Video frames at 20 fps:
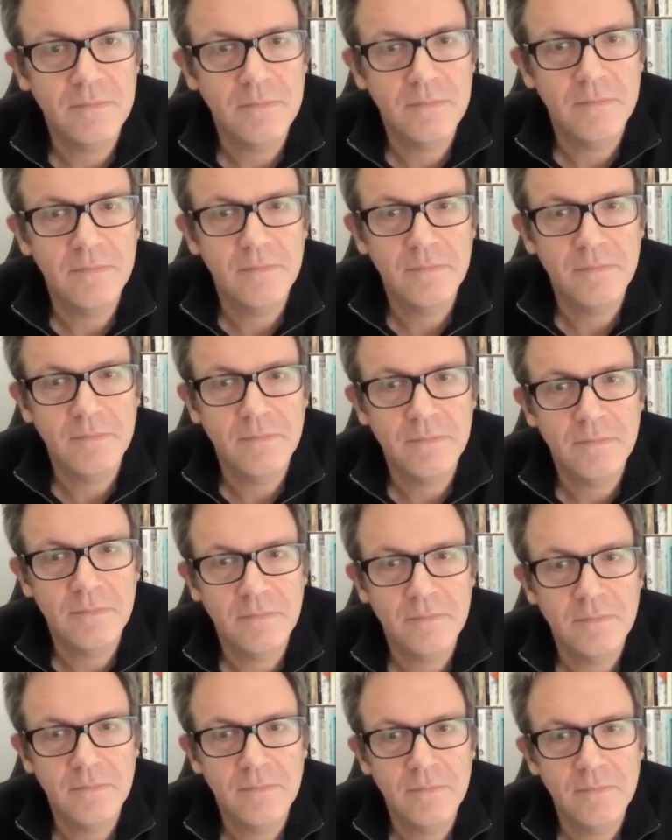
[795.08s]

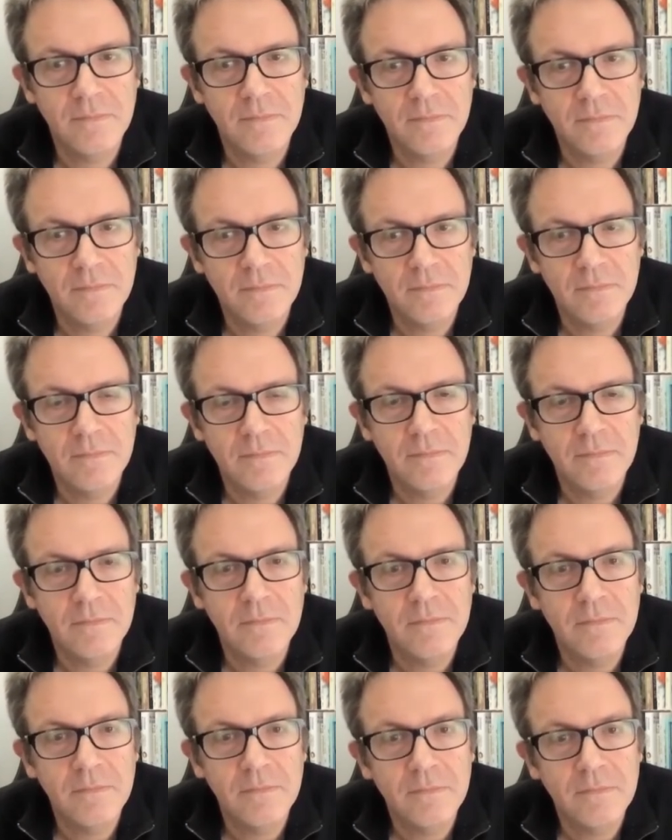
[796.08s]

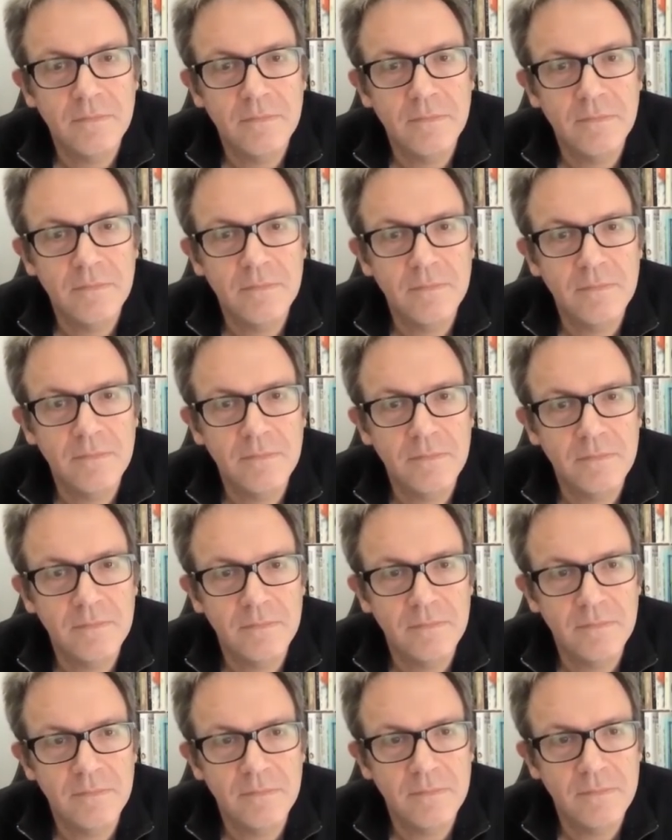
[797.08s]

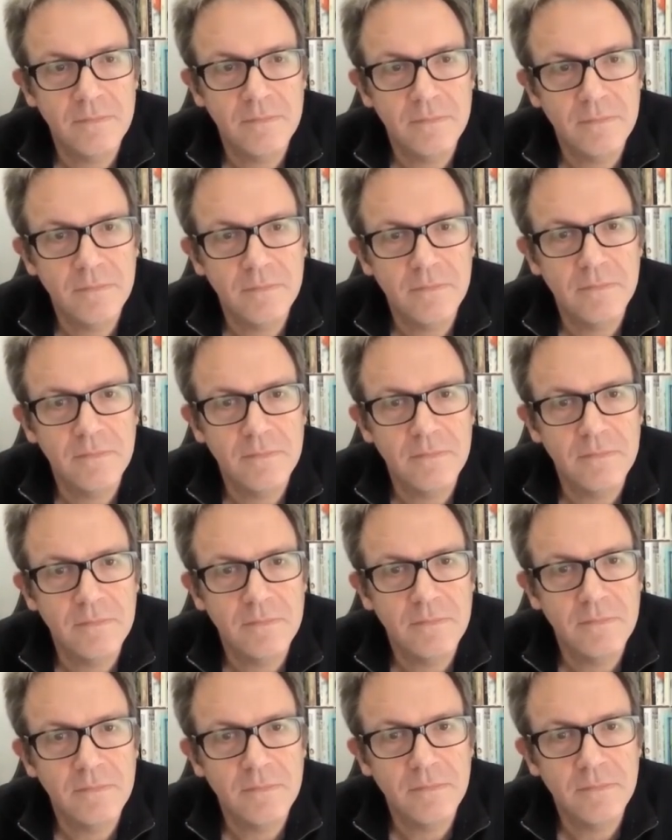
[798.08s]

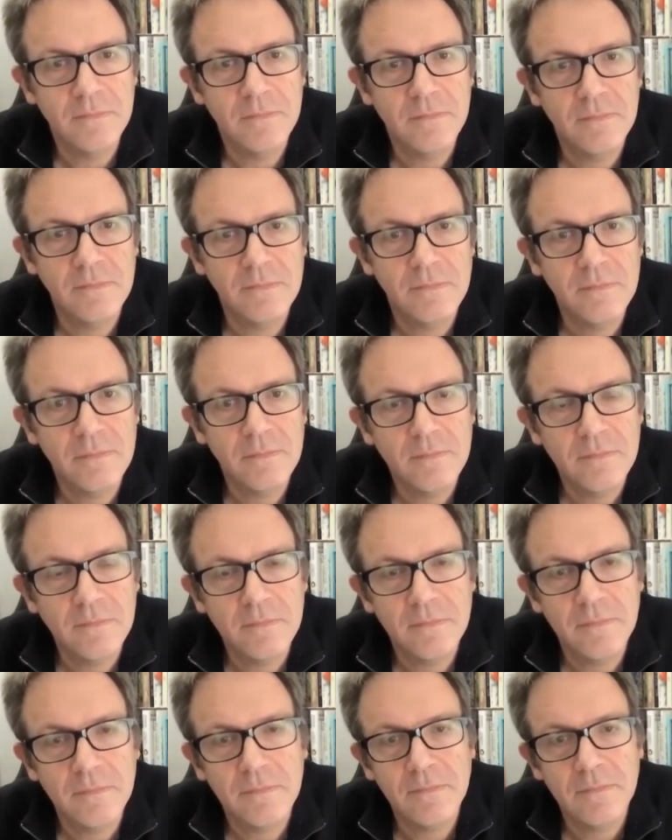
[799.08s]

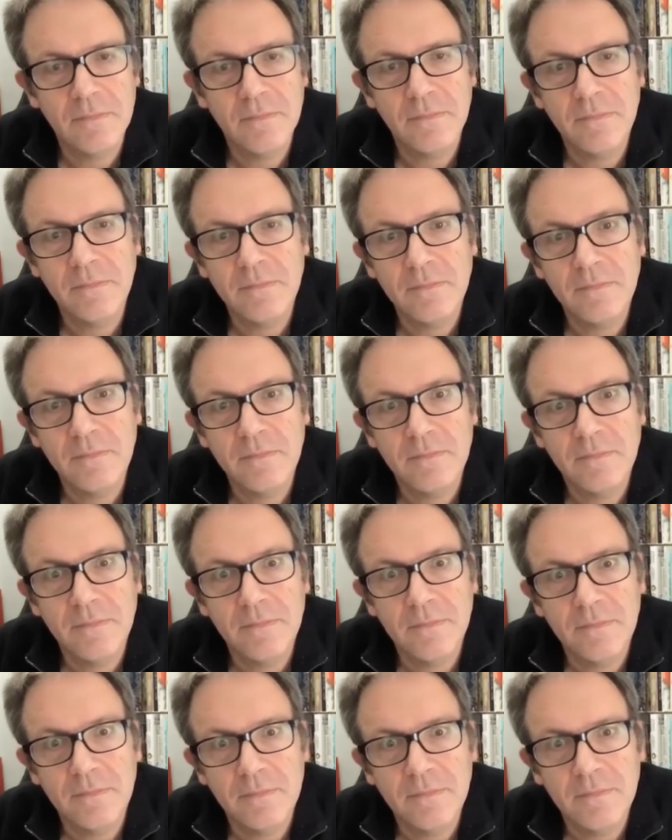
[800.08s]

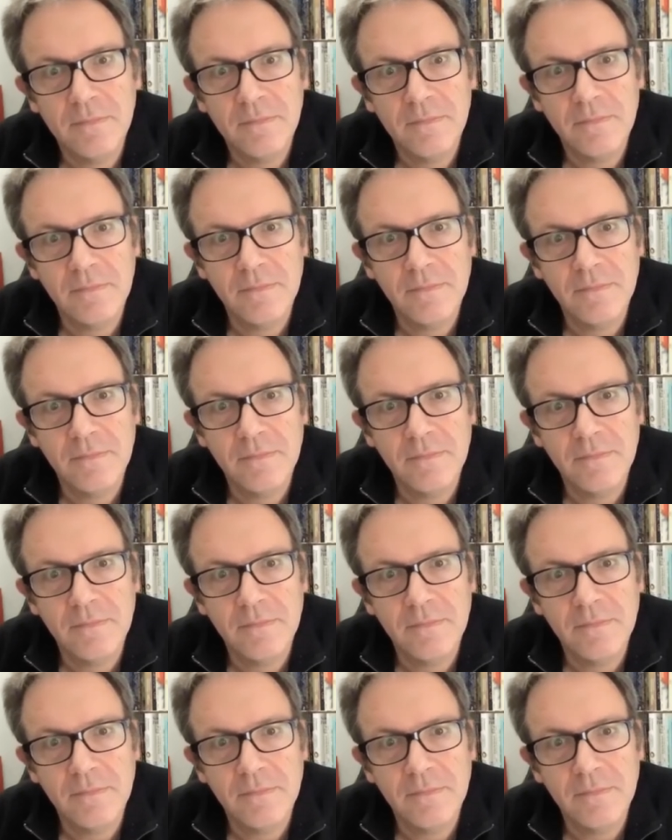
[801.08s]
No words are spoken by the person on screen.